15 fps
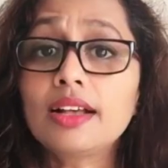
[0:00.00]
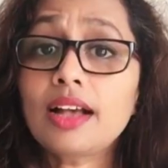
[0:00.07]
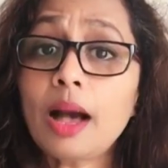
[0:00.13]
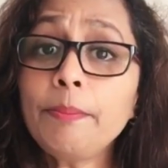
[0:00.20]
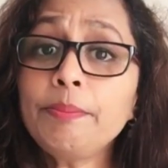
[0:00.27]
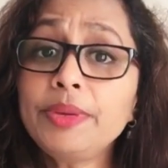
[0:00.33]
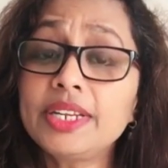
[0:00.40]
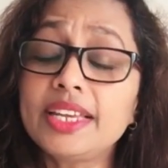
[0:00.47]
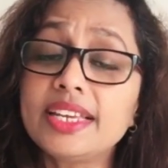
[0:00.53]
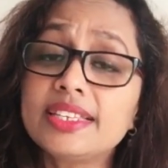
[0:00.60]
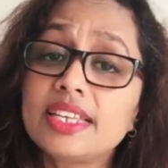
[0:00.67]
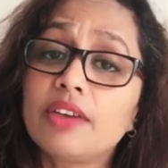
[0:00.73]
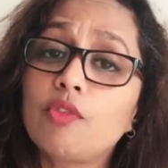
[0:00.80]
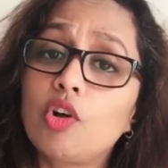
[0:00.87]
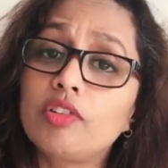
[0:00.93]
Companies
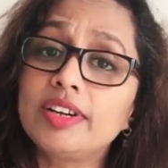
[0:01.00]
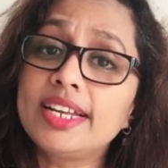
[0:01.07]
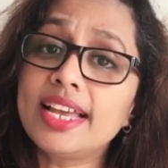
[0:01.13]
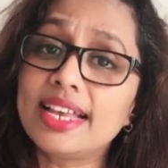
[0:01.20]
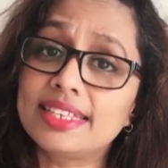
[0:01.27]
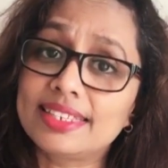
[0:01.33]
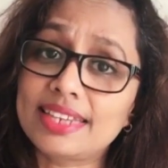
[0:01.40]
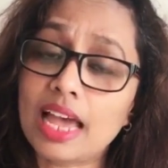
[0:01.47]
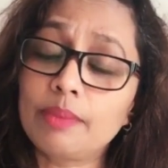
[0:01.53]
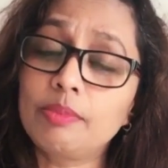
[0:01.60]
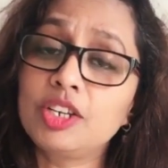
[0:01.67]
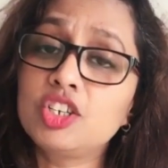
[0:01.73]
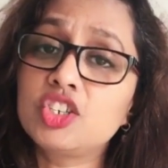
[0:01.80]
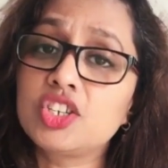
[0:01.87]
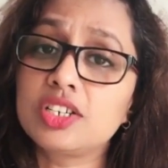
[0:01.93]
have already
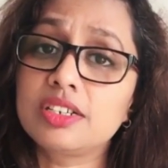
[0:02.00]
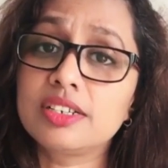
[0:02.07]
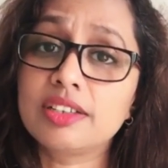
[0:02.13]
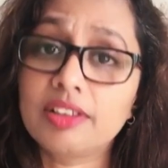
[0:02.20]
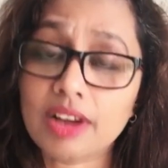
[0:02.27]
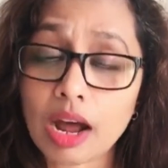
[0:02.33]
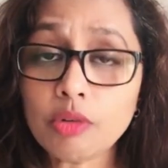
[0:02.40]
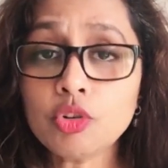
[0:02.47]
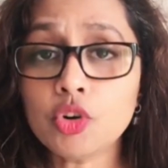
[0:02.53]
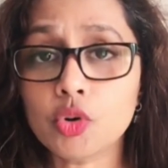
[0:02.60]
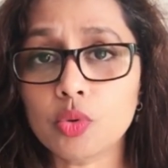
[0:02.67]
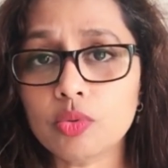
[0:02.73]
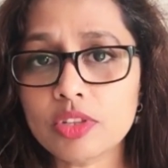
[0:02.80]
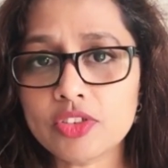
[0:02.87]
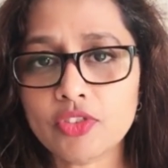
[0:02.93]
established certain ground
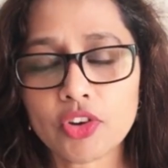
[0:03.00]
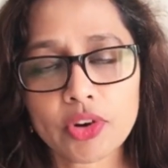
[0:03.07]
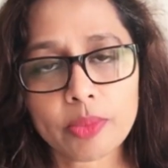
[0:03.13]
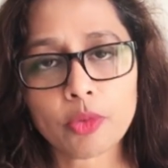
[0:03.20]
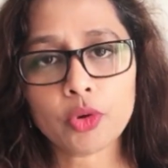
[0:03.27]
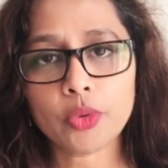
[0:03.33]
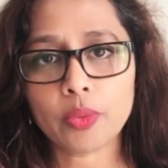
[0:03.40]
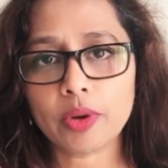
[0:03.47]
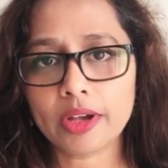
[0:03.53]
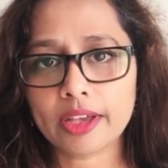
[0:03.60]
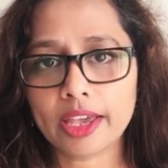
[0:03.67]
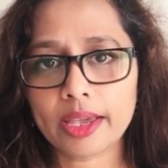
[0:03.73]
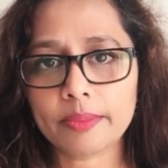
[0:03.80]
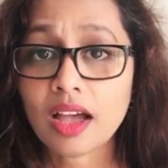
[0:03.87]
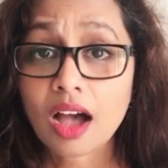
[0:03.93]
rules for remote
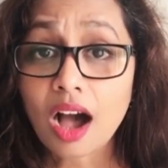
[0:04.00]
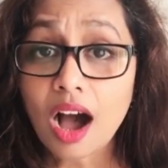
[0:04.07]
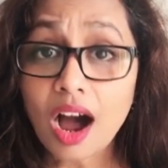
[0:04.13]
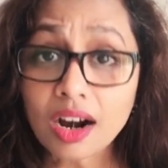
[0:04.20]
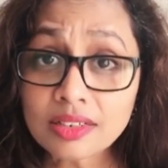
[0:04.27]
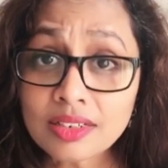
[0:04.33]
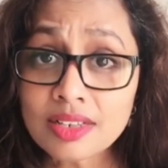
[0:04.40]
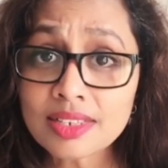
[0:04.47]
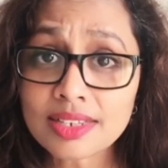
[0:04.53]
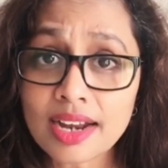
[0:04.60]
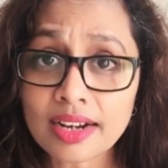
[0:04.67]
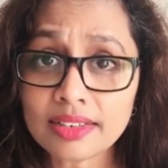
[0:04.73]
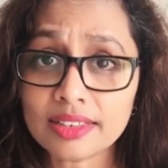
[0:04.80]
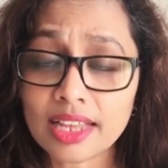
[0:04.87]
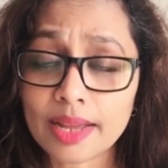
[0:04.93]
working.
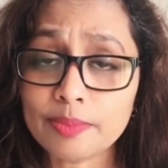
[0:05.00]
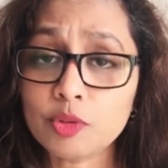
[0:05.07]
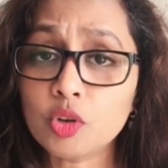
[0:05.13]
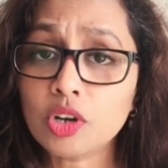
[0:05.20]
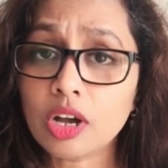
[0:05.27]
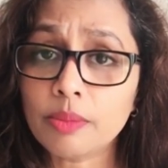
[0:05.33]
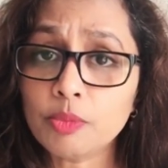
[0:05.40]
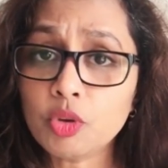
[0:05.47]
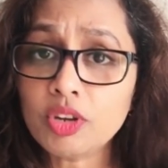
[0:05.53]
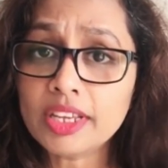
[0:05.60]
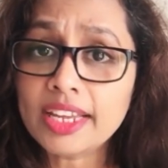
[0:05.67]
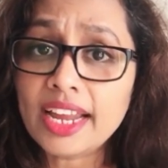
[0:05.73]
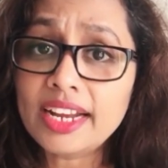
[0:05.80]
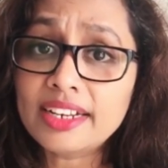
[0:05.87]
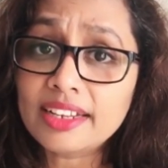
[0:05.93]
Understand them to
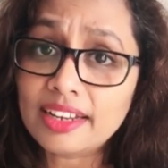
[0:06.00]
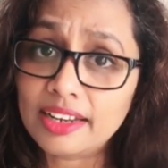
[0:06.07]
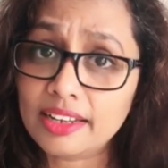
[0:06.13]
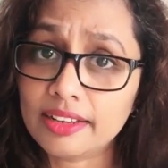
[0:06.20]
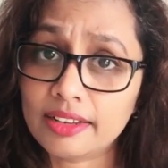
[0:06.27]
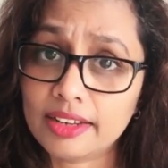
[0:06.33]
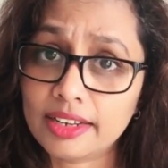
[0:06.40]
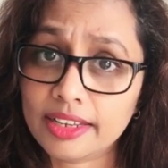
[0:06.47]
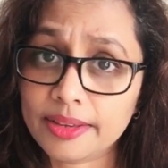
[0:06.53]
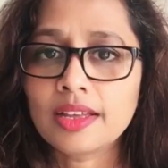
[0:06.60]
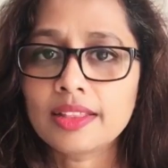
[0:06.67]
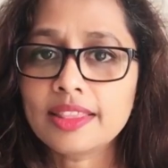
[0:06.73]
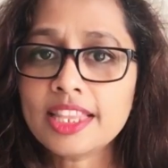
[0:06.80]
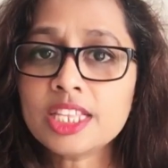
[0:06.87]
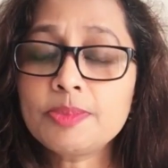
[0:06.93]
communicate clearly.
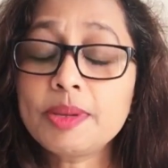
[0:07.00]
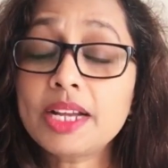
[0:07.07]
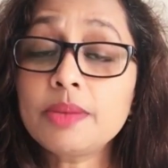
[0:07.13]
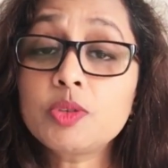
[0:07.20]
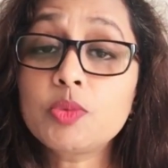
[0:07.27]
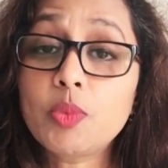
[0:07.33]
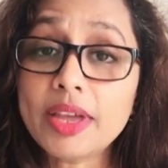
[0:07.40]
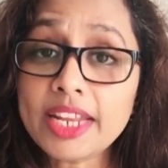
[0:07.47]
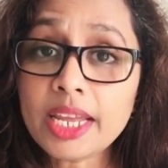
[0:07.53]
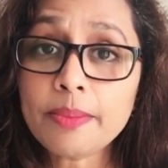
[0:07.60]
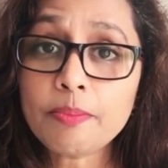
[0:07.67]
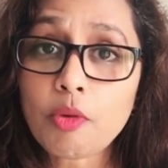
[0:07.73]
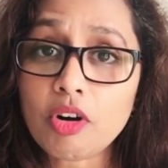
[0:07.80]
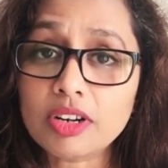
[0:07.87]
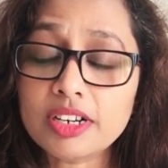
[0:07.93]
This becomes very
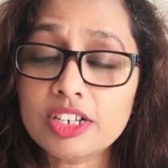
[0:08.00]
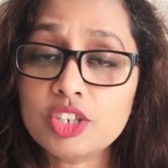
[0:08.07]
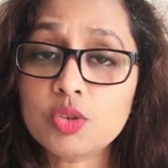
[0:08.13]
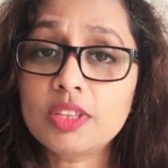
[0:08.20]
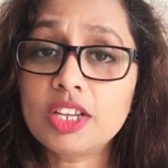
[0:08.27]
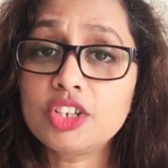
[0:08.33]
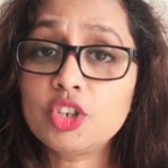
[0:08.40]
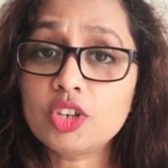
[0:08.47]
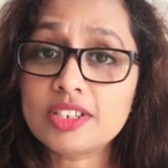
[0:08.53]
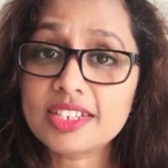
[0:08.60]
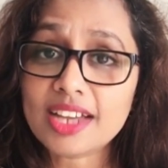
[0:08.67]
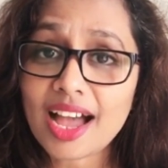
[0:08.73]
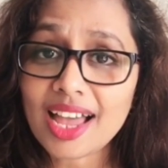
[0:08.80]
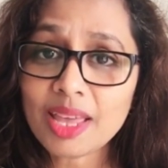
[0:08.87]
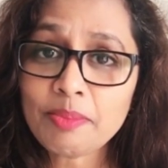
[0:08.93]
important so that your
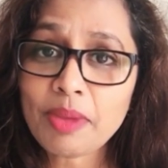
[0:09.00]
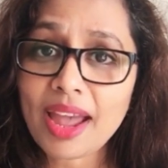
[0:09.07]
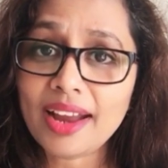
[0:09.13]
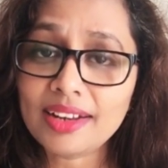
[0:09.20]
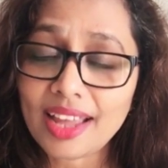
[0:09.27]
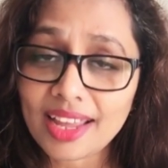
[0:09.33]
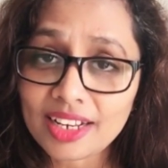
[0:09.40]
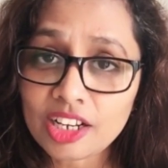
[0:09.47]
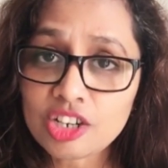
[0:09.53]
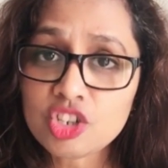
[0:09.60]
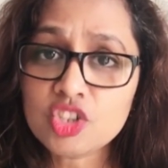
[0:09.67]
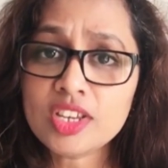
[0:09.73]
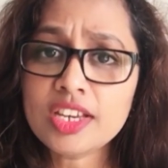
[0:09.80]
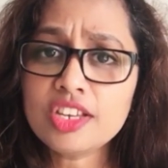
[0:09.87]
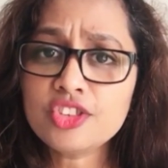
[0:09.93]
time and
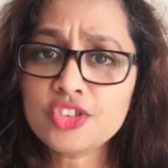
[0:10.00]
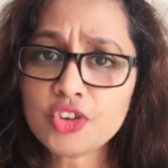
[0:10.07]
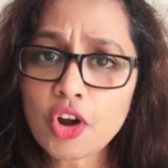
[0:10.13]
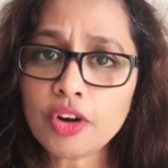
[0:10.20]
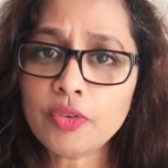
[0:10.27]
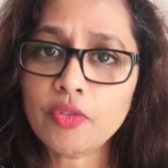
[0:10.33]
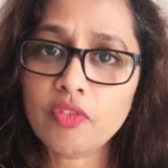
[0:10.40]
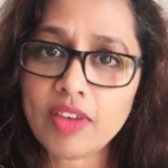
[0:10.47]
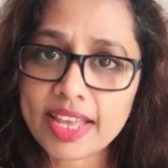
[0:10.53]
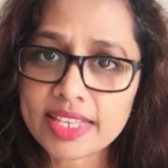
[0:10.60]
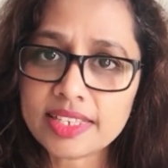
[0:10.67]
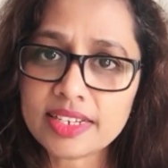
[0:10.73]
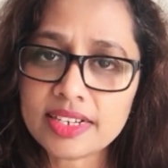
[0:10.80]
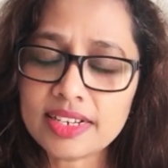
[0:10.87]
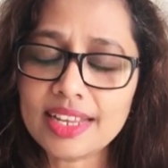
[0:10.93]
energy is not
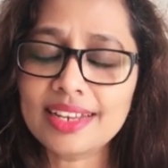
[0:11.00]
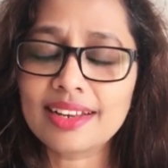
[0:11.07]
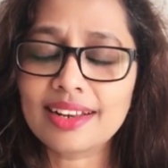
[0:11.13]
wasted in